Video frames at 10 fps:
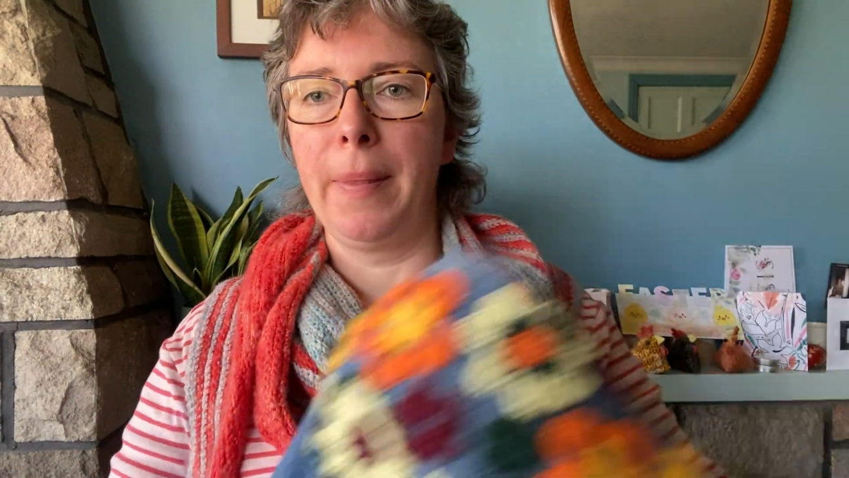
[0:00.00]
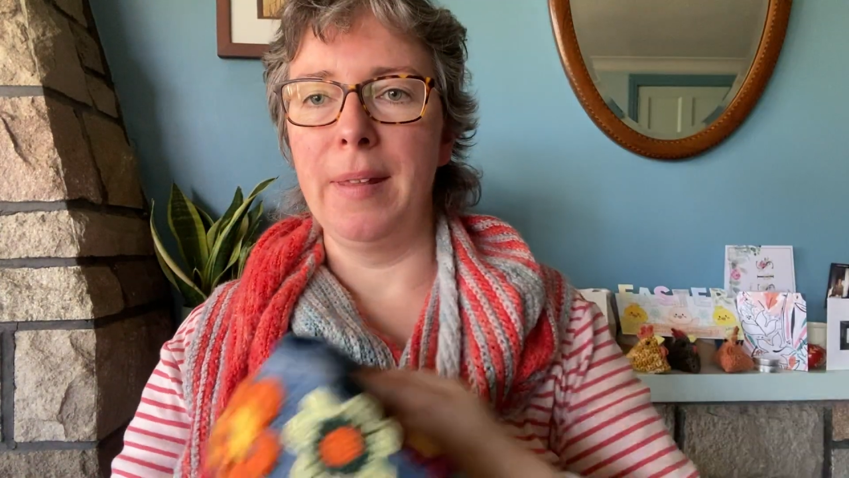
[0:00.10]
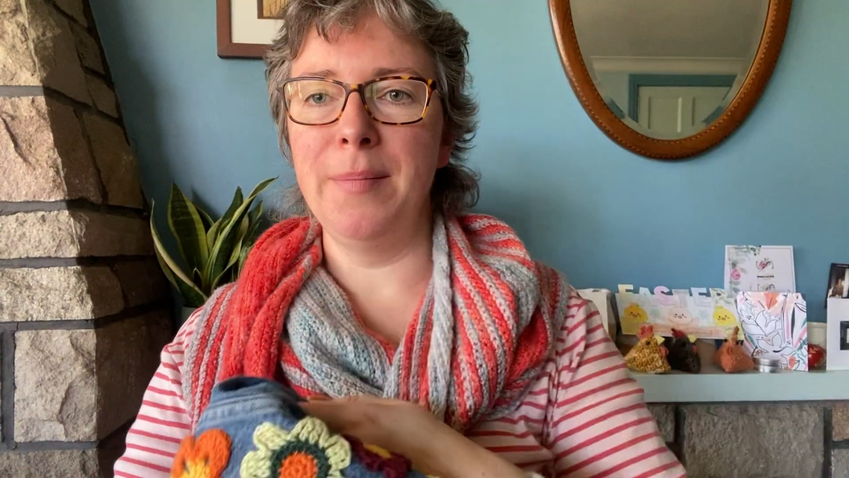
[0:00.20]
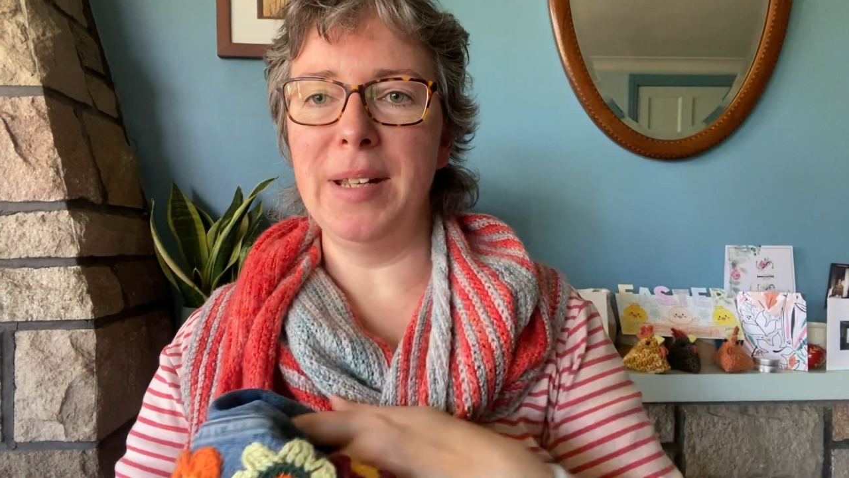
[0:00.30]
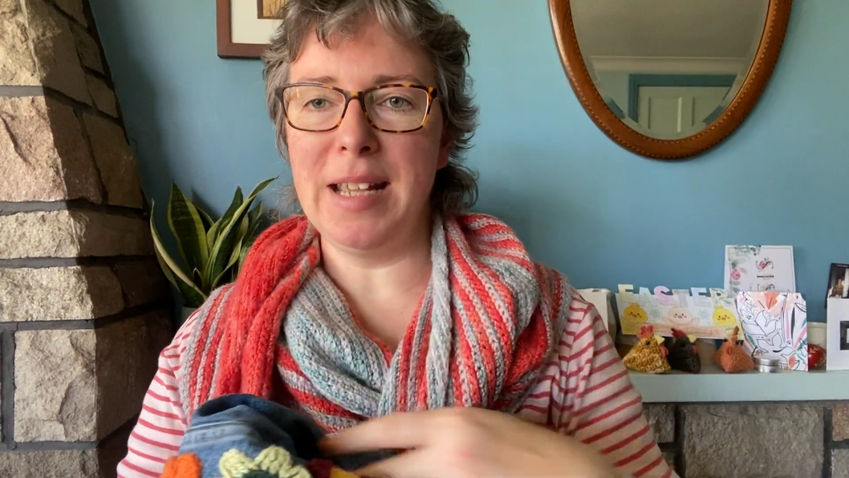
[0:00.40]

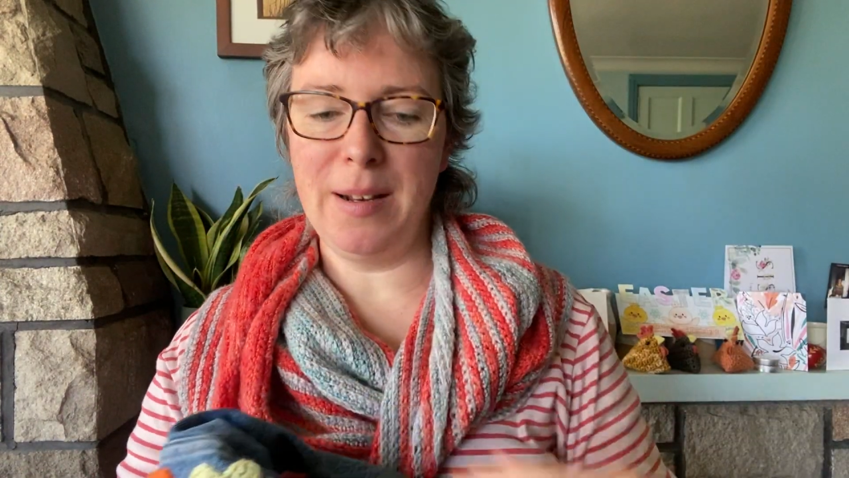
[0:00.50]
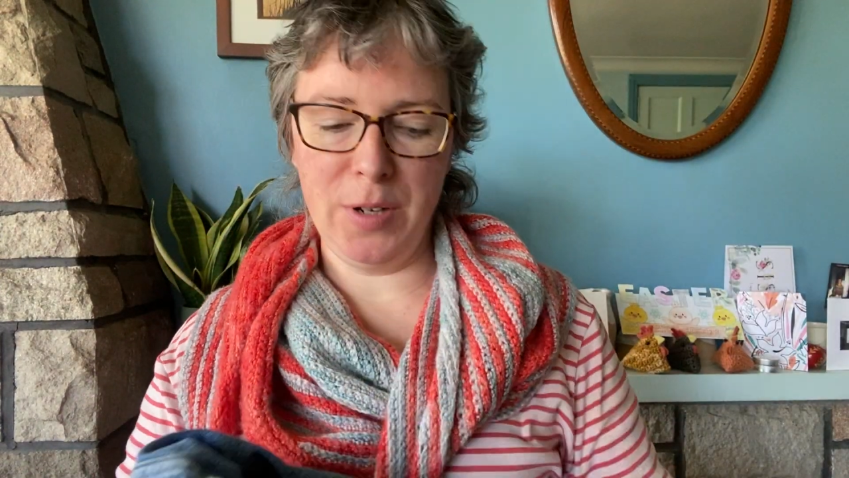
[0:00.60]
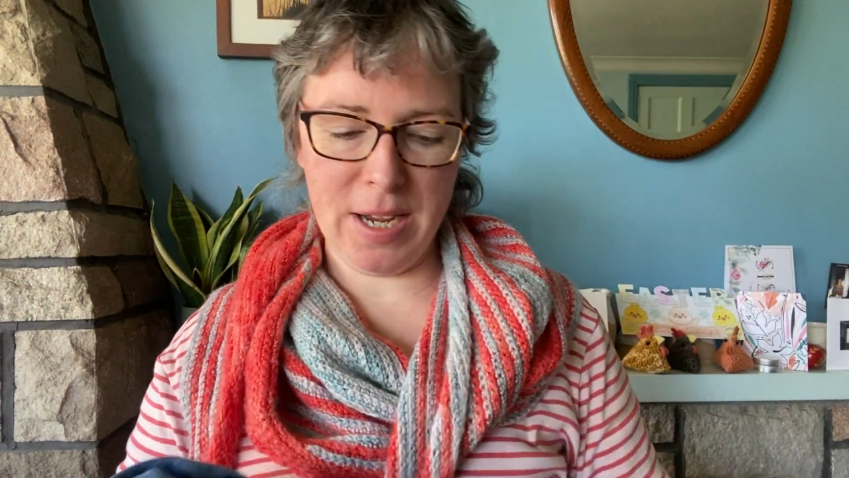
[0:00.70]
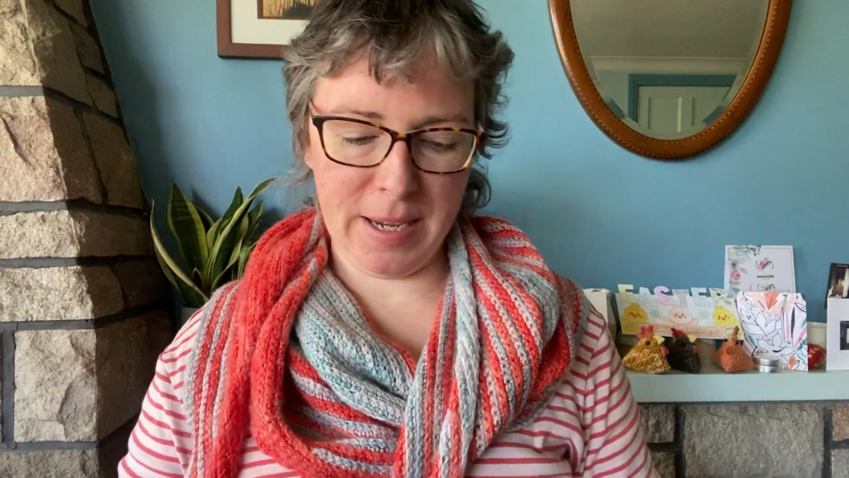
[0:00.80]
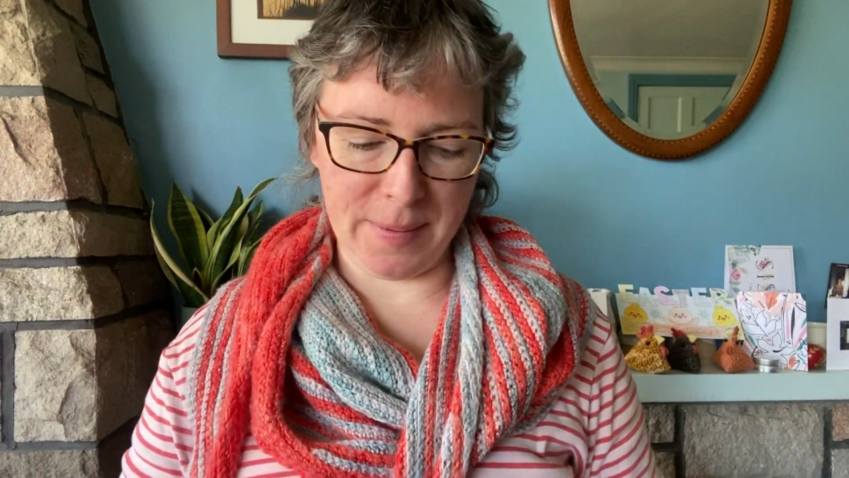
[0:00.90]
my denim
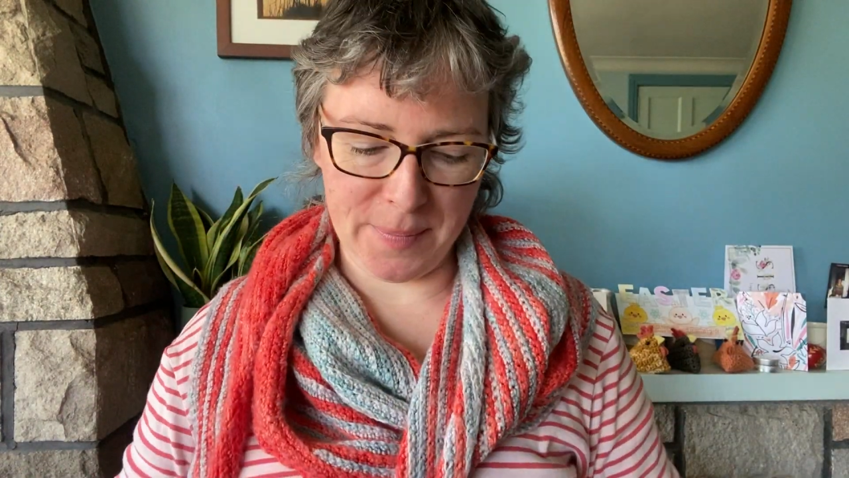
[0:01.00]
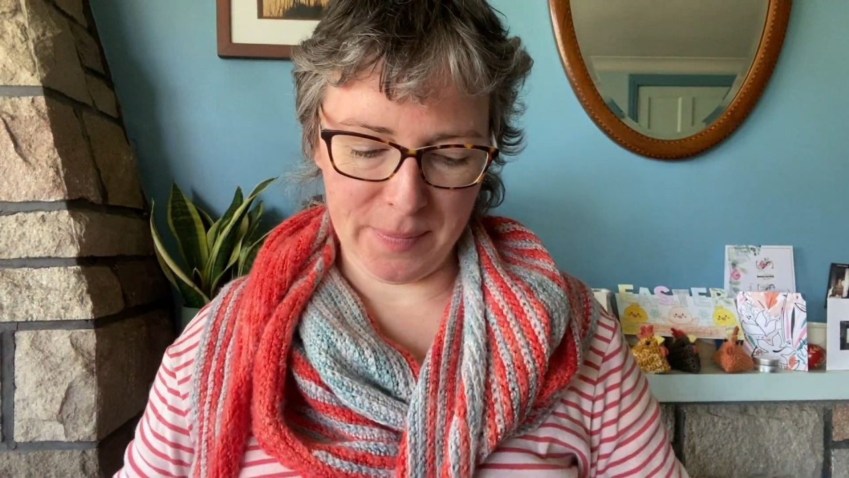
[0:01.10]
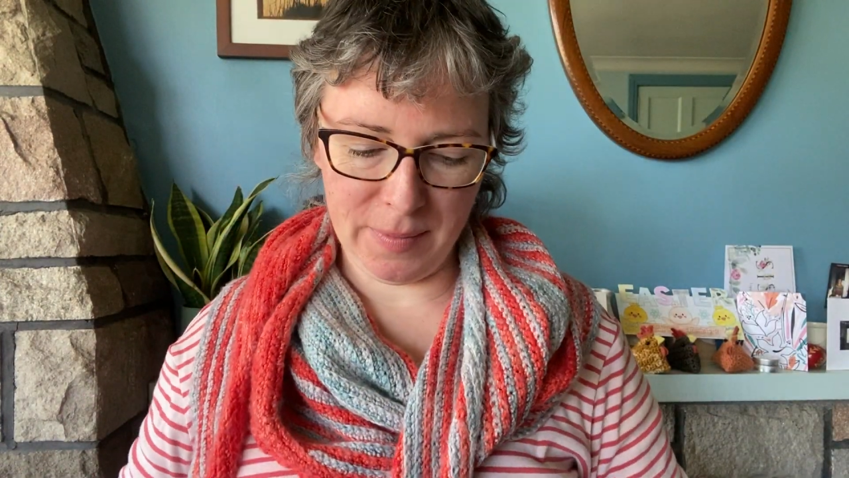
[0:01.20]
jacket.